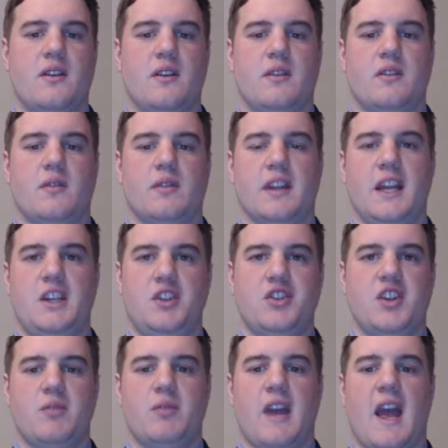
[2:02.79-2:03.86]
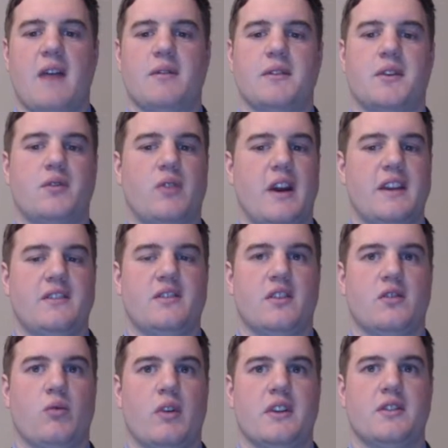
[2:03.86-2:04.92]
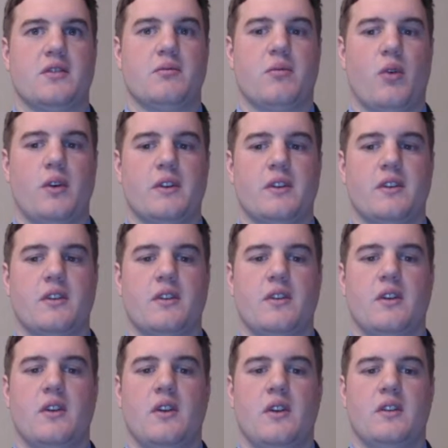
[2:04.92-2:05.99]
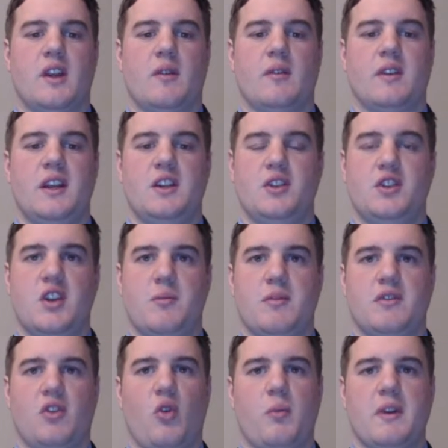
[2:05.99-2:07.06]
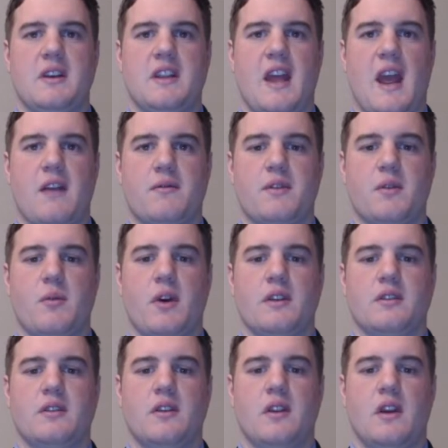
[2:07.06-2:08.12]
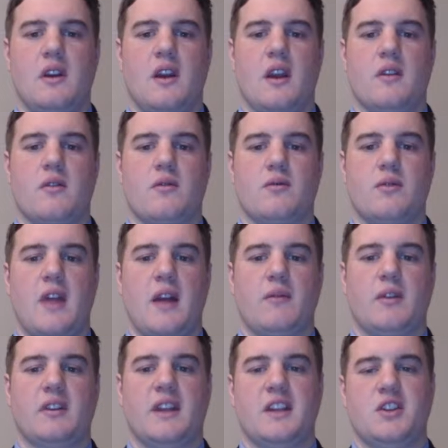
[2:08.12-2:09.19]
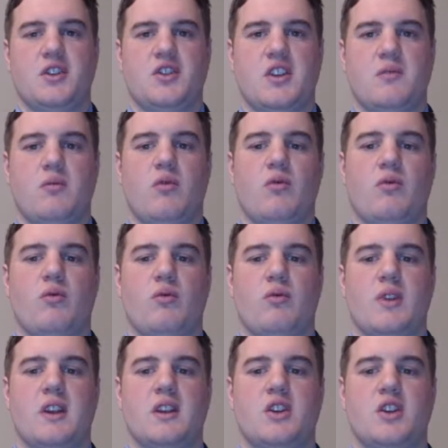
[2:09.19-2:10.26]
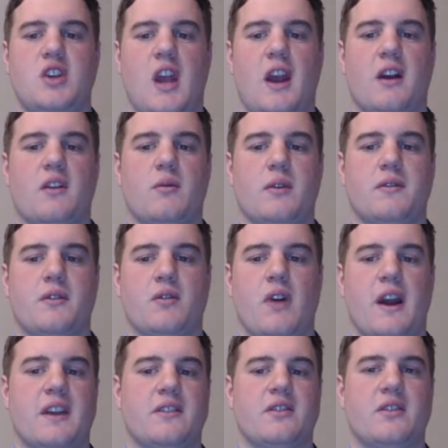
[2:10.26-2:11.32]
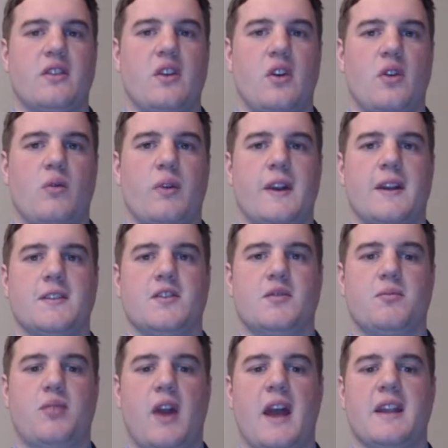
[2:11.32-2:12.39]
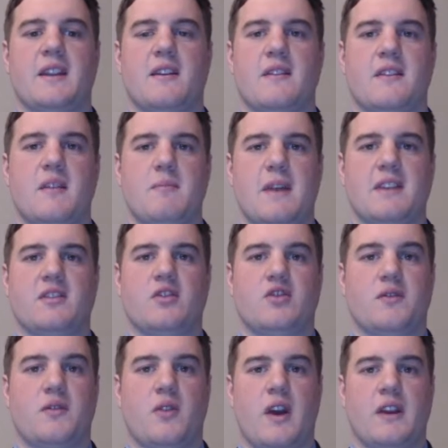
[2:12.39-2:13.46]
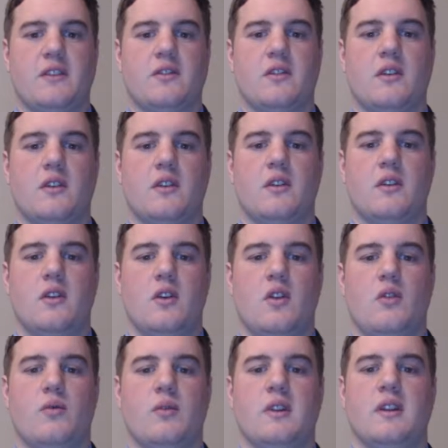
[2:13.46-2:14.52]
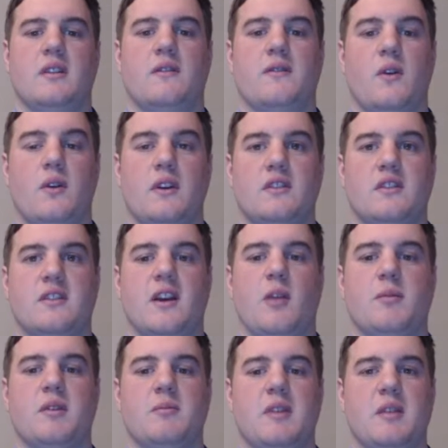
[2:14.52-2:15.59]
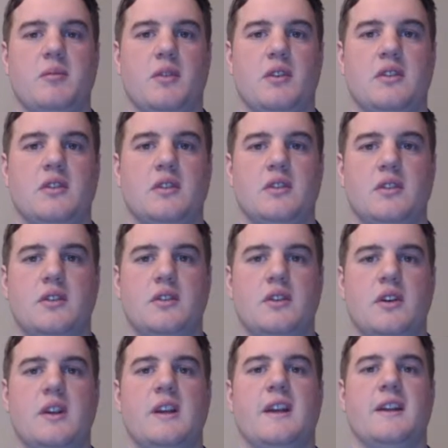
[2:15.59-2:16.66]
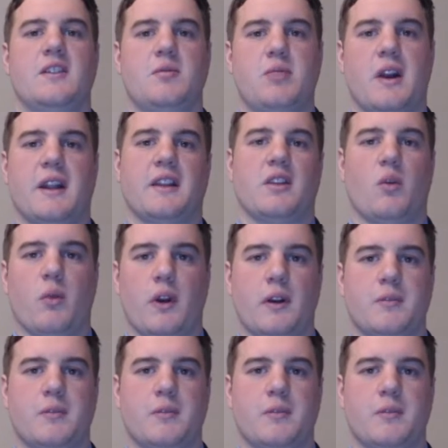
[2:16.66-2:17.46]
The relationship we have with Christ is what is important. That relationship is open to everyone, and through that relationship we share with Christ. We can spread the message of Christ. We need to focus on helping people and spreading the word.